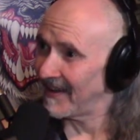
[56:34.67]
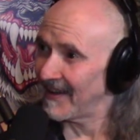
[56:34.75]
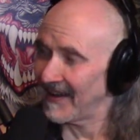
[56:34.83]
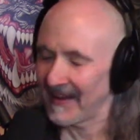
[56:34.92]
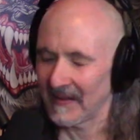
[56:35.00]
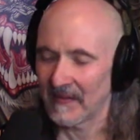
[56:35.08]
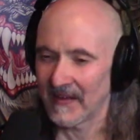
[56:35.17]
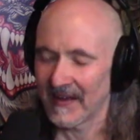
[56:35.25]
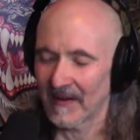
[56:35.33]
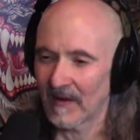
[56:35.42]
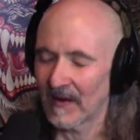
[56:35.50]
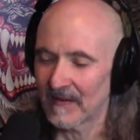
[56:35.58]
And
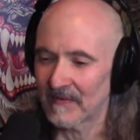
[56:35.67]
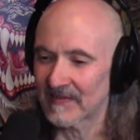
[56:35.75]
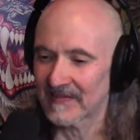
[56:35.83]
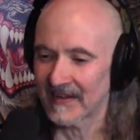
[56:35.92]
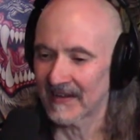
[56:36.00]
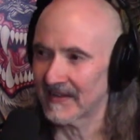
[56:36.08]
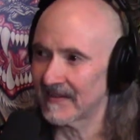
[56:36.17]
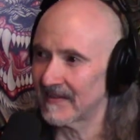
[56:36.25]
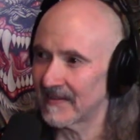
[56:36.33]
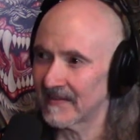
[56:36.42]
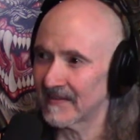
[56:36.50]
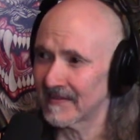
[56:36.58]
then all of a sudden,
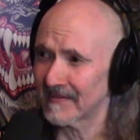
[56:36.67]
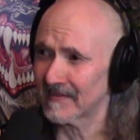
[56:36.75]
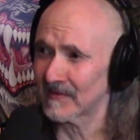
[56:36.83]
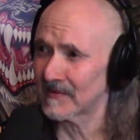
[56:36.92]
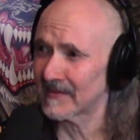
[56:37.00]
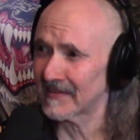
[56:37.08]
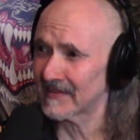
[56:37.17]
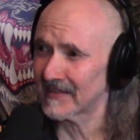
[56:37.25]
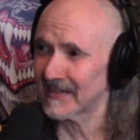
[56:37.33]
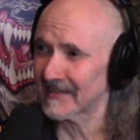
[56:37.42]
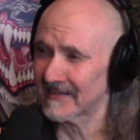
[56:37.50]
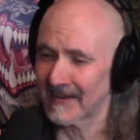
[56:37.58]
the the stewardess
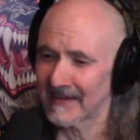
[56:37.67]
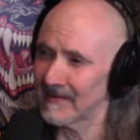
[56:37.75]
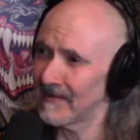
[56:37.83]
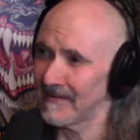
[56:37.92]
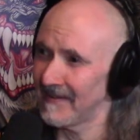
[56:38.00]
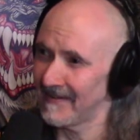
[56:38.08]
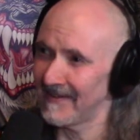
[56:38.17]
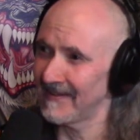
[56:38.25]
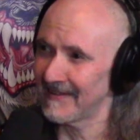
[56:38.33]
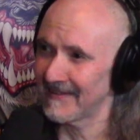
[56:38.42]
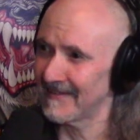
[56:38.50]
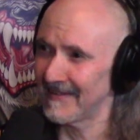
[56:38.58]
chick is like, "No, no, no,
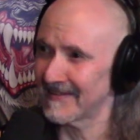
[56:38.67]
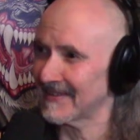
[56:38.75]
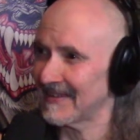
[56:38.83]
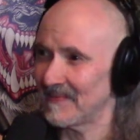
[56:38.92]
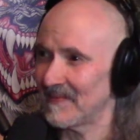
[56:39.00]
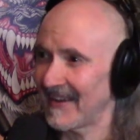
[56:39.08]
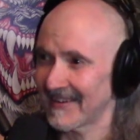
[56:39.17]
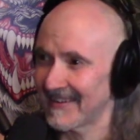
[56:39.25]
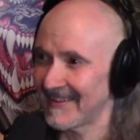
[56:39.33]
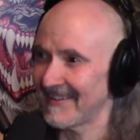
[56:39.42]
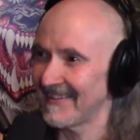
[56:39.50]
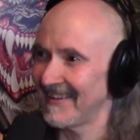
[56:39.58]
you're not to come back
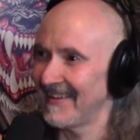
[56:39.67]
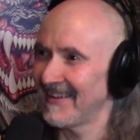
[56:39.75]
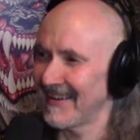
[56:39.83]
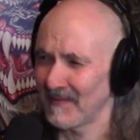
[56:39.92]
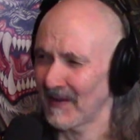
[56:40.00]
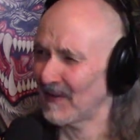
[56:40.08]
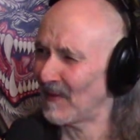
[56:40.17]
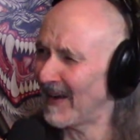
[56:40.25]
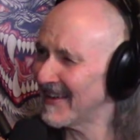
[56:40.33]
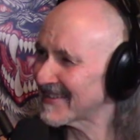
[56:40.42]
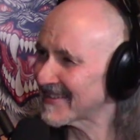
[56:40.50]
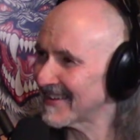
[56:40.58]
here." I'm like,
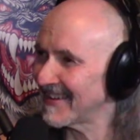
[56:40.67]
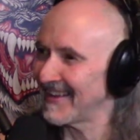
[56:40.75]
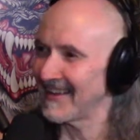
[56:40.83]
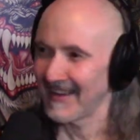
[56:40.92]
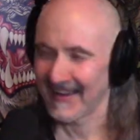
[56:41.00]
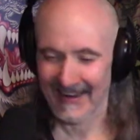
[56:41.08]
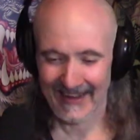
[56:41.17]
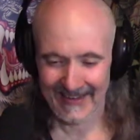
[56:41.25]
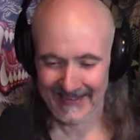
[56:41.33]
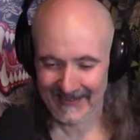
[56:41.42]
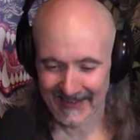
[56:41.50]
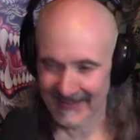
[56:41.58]
"What?" And I
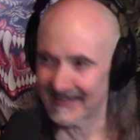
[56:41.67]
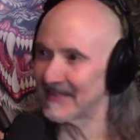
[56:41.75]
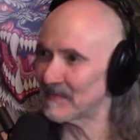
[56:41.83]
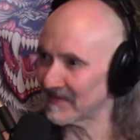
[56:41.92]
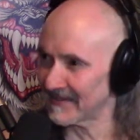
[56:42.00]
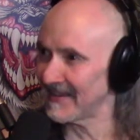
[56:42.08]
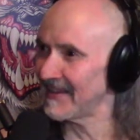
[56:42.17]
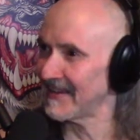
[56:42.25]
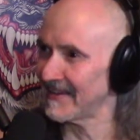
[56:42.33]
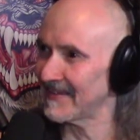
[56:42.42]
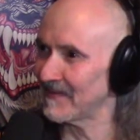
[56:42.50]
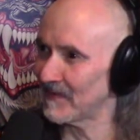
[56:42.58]
ended up sitting
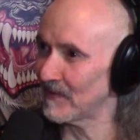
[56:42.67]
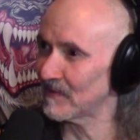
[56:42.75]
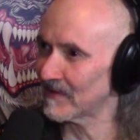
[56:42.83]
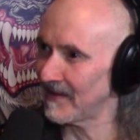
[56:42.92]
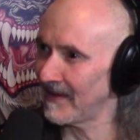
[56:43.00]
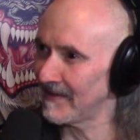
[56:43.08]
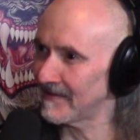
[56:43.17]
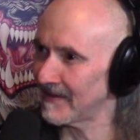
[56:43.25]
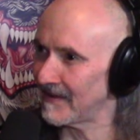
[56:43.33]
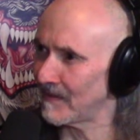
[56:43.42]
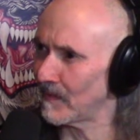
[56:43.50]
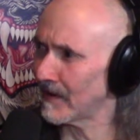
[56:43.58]
in the first class
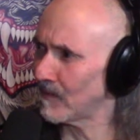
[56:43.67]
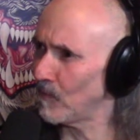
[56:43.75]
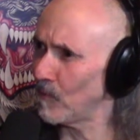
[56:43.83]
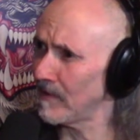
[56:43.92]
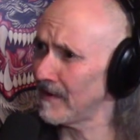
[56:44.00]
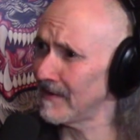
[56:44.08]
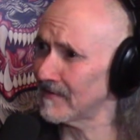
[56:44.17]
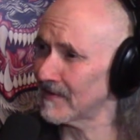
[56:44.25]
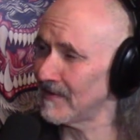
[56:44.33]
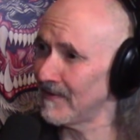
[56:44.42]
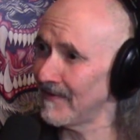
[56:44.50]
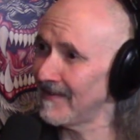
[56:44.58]
area. I'm like, what's
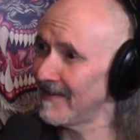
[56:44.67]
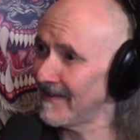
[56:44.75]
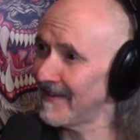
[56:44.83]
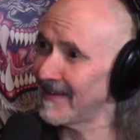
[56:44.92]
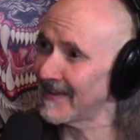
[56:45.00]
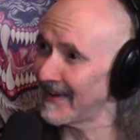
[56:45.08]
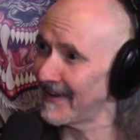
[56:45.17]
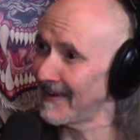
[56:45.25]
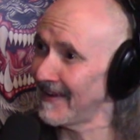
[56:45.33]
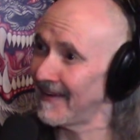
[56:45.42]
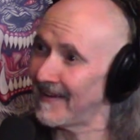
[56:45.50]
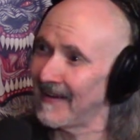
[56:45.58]
going on
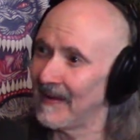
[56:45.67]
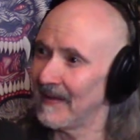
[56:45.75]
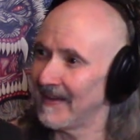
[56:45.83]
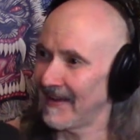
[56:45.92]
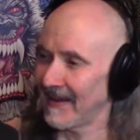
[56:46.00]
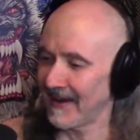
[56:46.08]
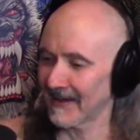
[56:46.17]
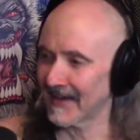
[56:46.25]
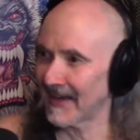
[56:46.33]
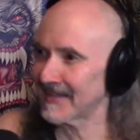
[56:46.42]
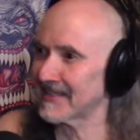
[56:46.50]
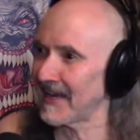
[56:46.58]
here? And I
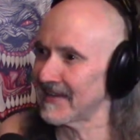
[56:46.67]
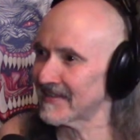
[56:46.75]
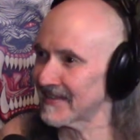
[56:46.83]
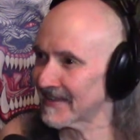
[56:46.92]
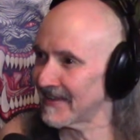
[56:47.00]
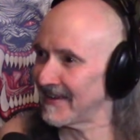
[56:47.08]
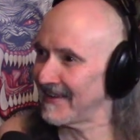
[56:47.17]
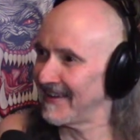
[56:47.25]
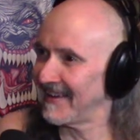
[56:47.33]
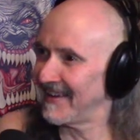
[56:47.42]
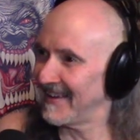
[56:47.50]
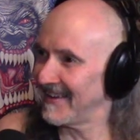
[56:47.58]
got a taste of the
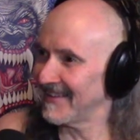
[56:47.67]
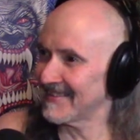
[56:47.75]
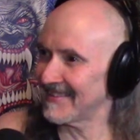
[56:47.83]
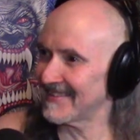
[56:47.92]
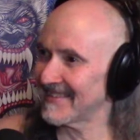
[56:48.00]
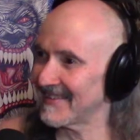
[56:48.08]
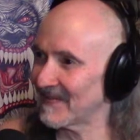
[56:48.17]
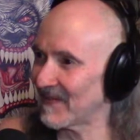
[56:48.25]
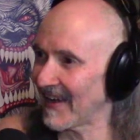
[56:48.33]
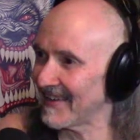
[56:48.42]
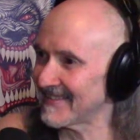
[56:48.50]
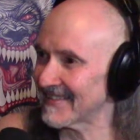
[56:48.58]
the, the
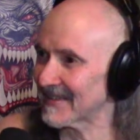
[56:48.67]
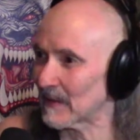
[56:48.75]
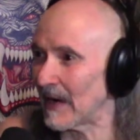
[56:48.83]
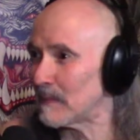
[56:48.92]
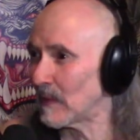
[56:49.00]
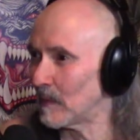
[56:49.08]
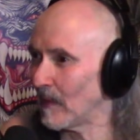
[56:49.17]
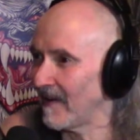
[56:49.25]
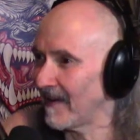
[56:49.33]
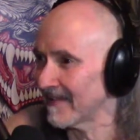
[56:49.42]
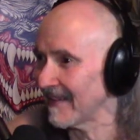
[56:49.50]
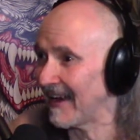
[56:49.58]
fans of the Grey
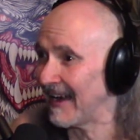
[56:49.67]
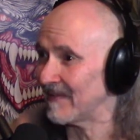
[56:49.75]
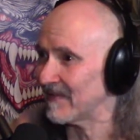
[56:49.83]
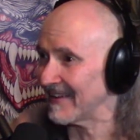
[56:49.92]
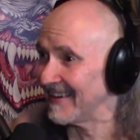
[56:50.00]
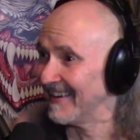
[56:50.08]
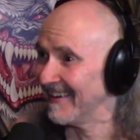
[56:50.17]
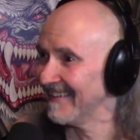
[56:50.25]
Poupon life, you know?